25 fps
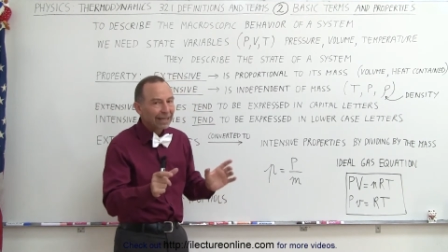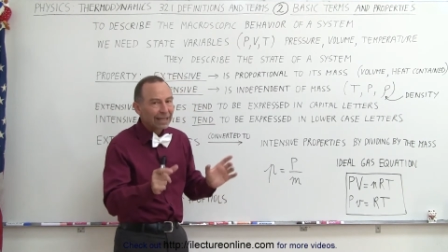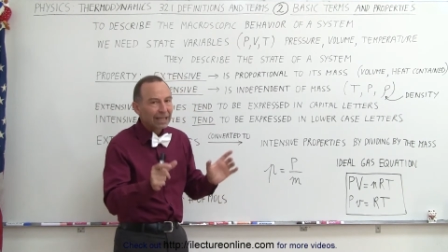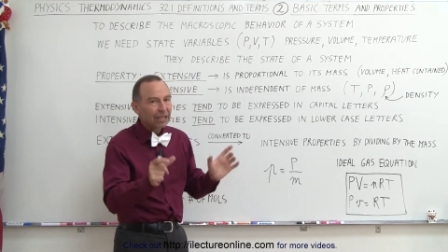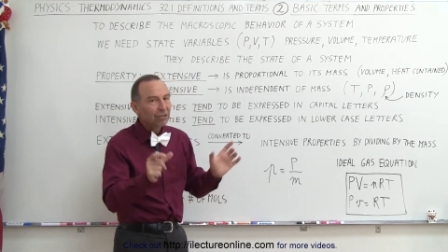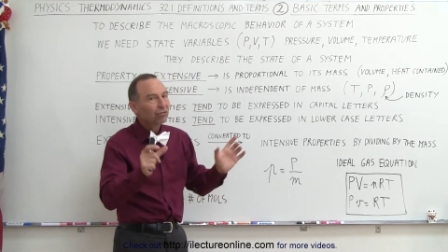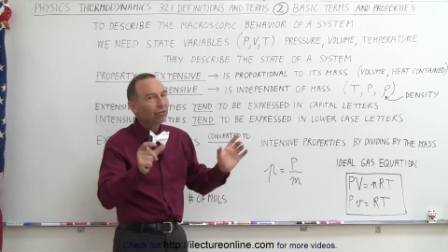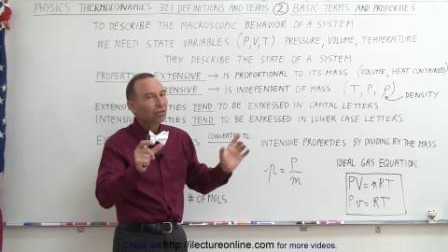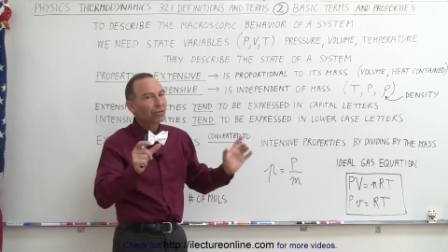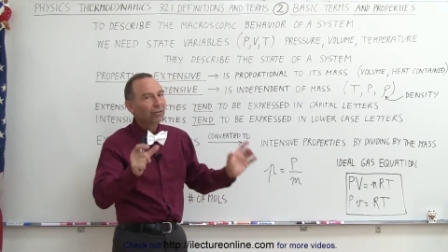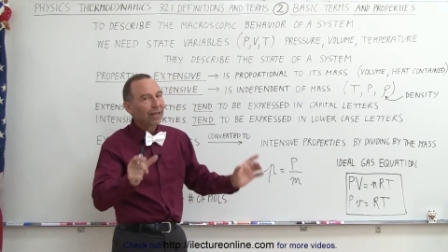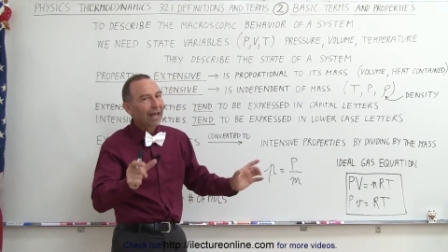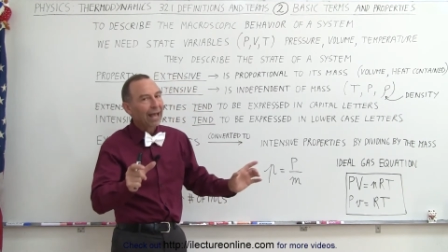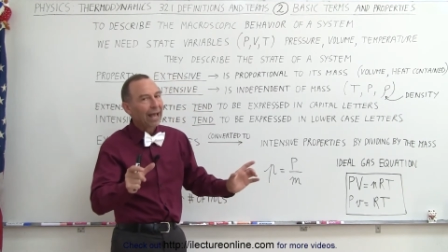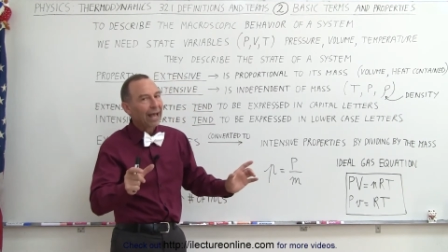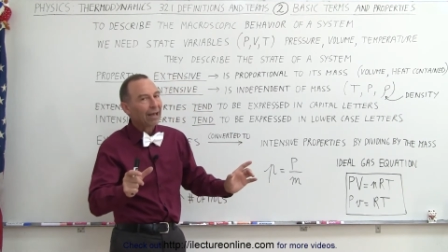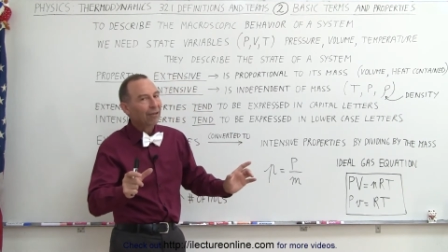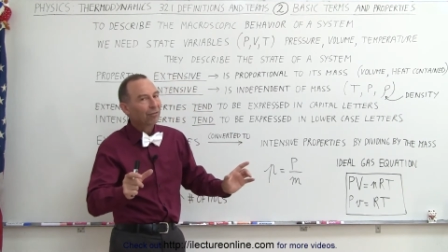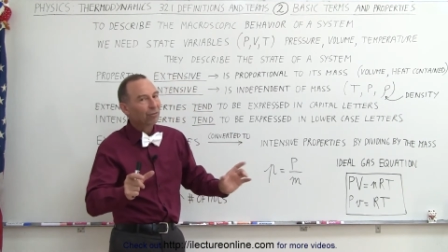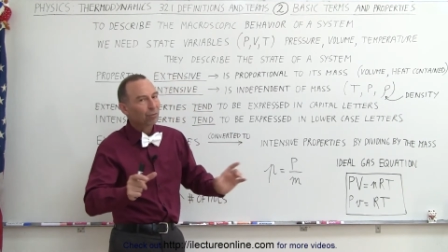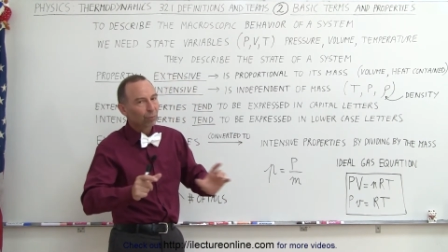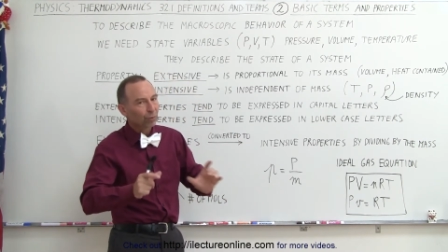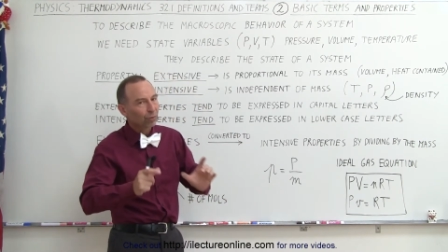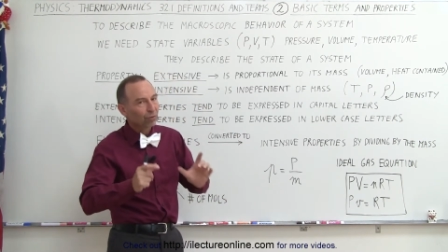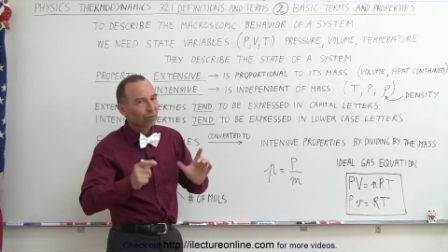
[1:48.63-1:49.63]
each of the
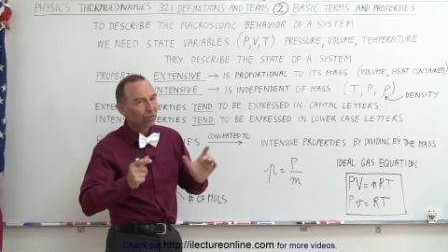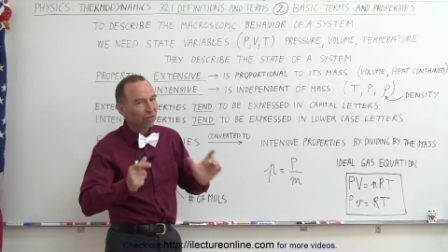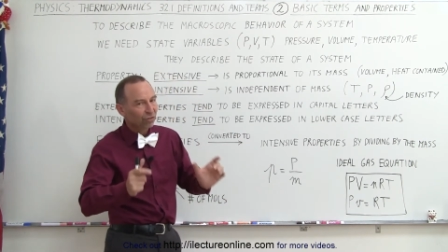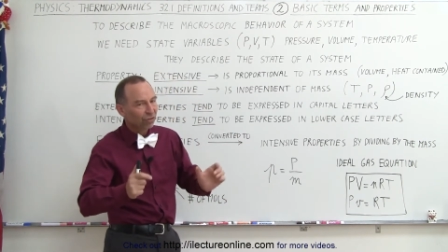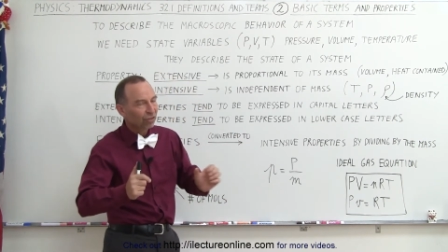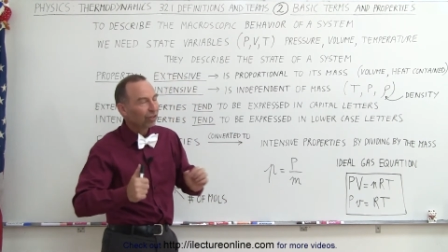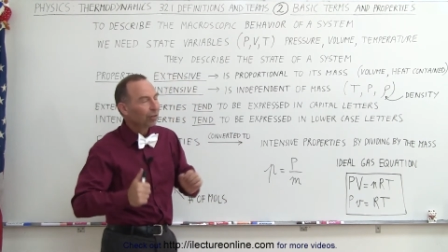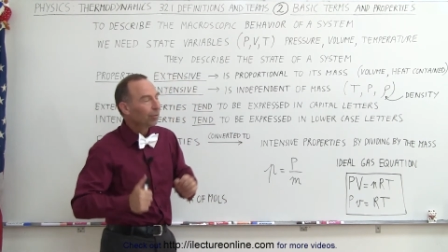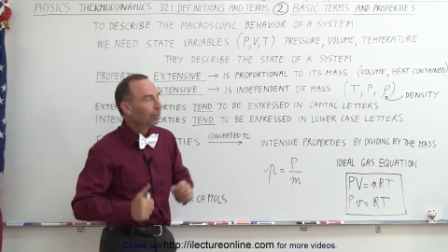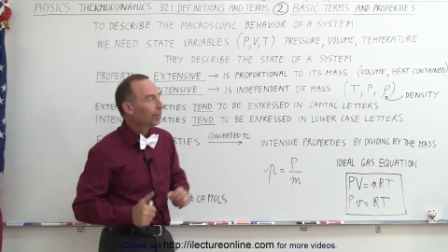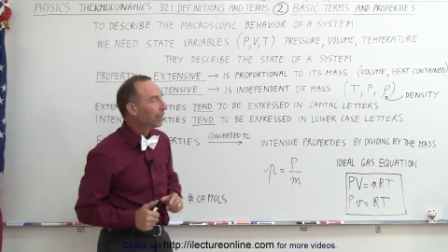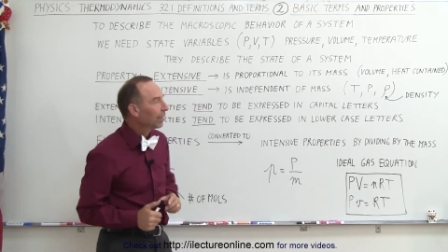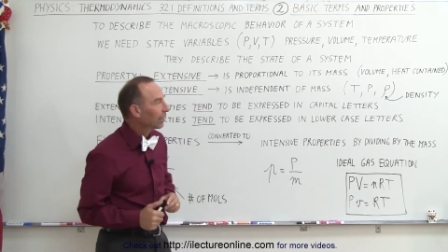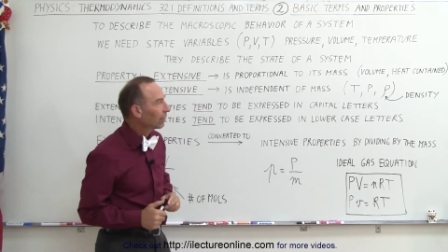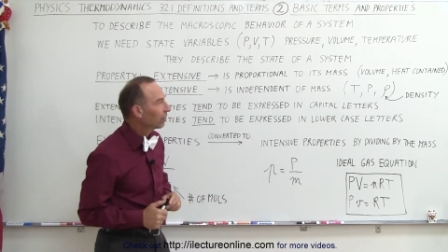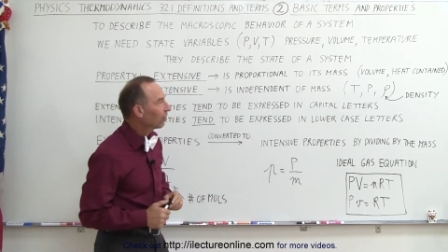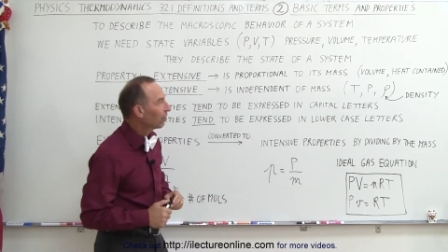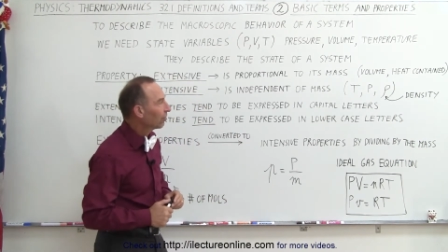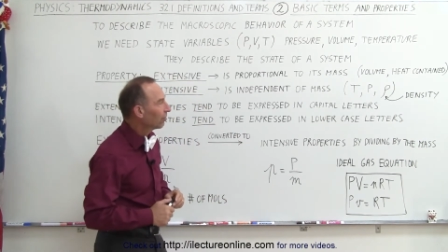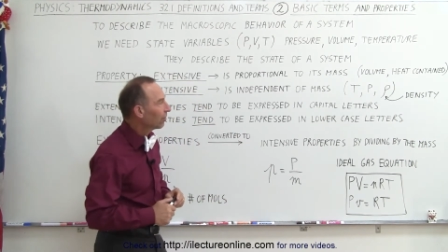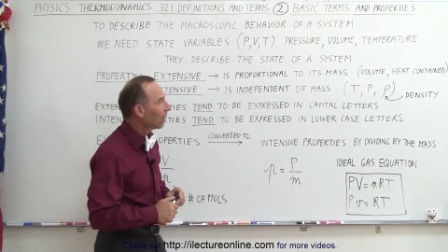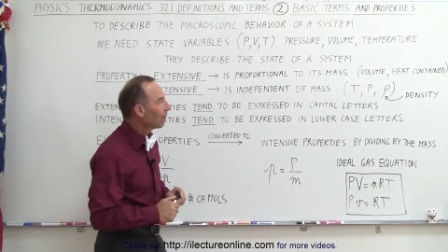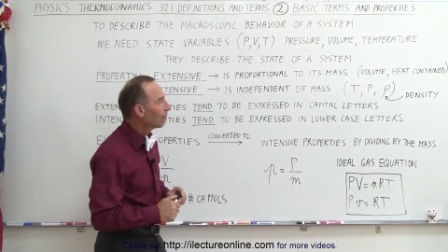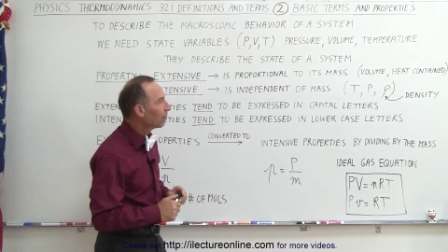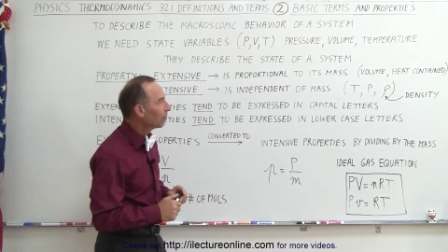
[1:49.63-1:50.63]
halves will still be at
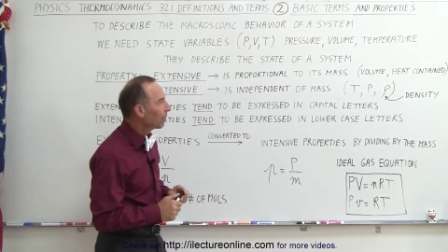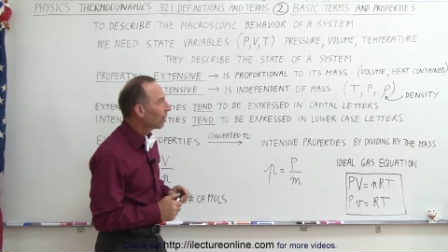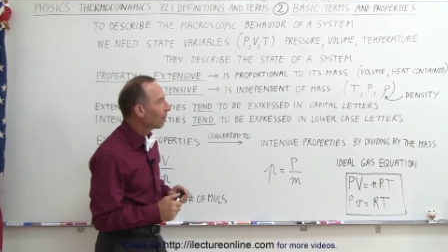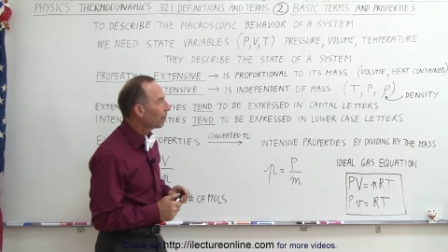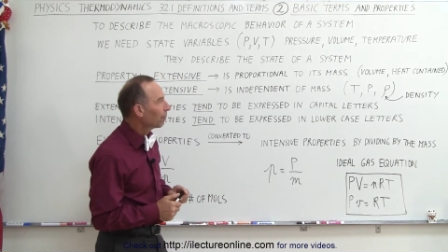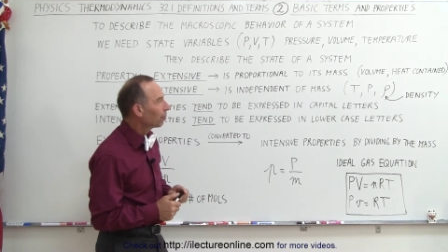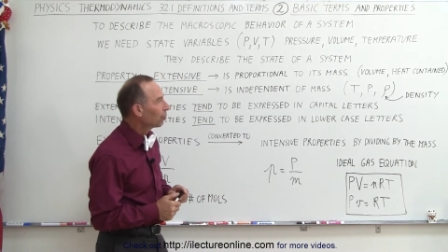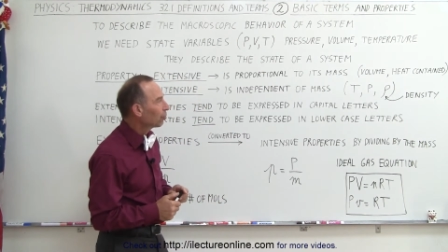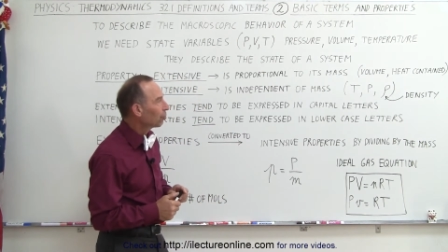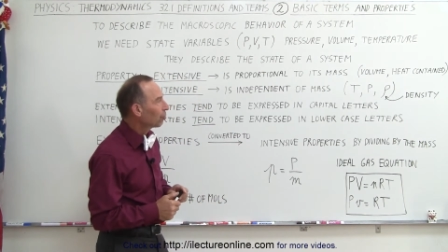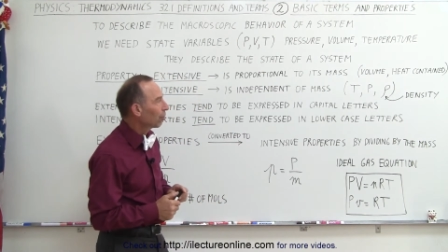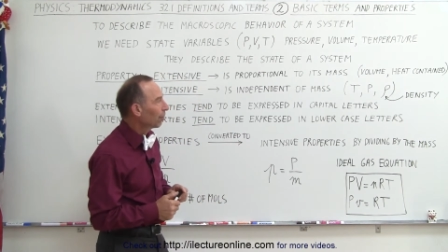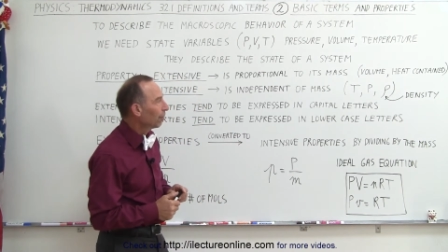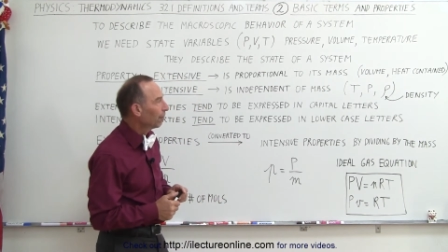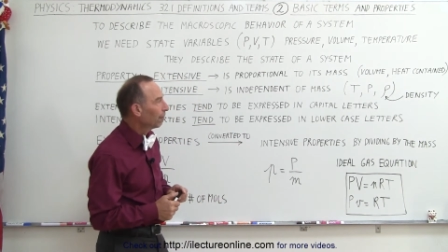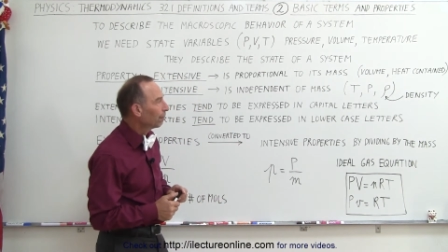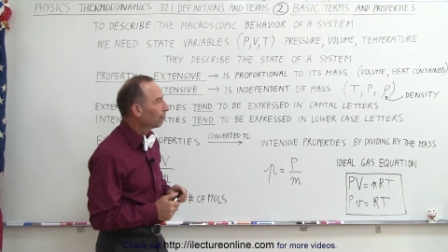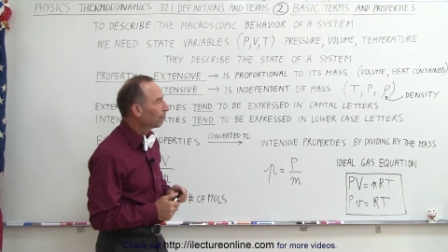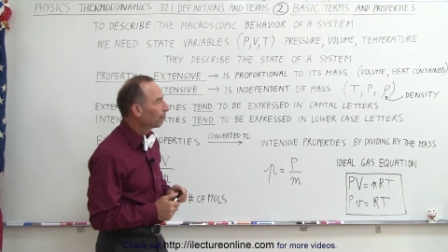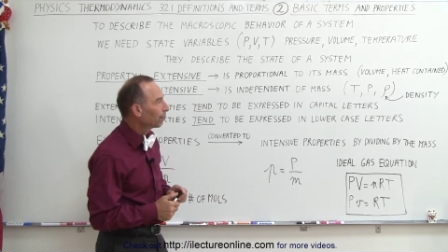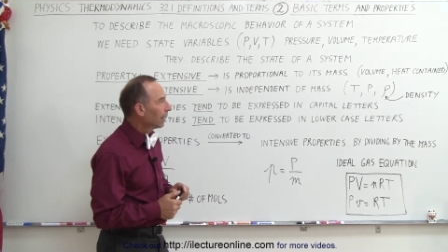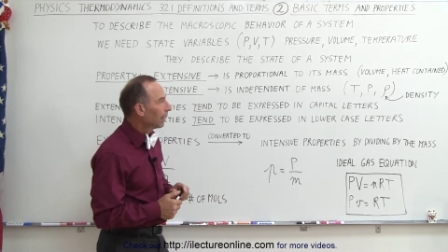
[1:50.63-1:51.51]
the same temperature.